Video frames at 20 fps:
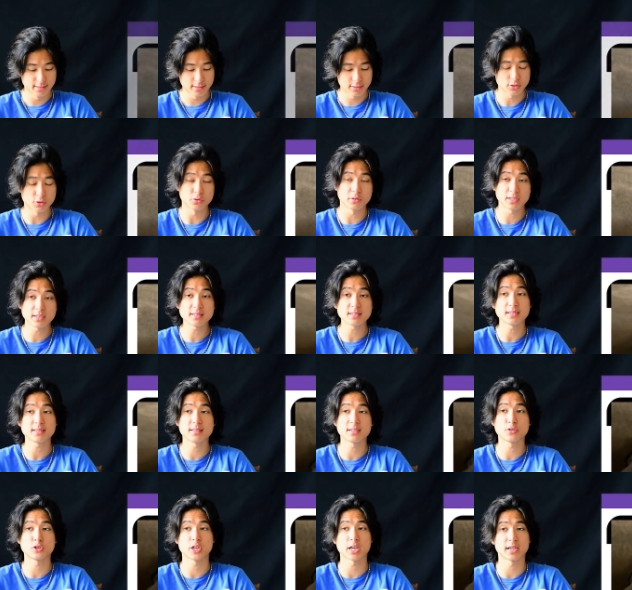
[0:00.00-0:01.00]
So this is
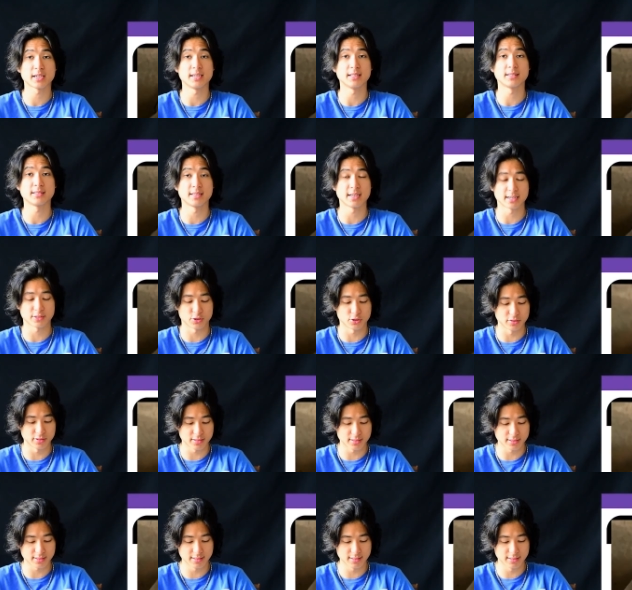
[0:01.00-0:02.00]
the check-in
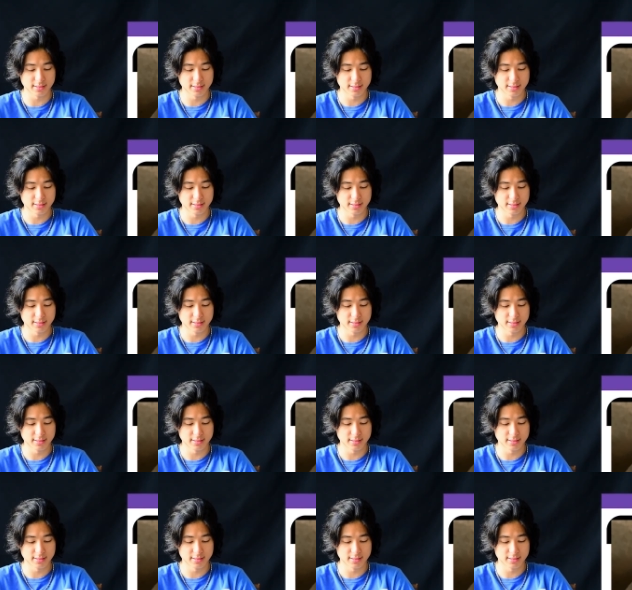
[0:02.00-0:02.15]
sections.